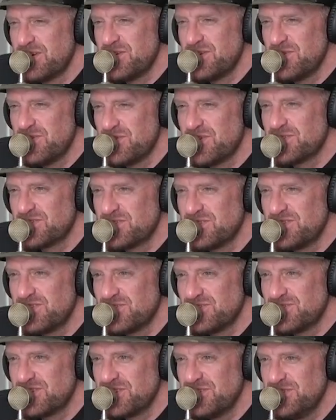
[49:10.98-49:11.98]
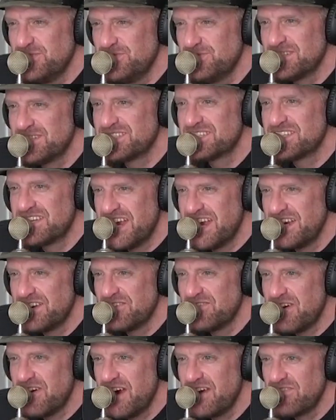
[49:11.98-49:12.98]
You know who goes to the nursing home is the
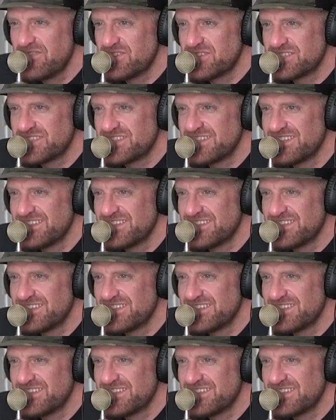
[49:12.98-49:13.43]
9-to-5ers.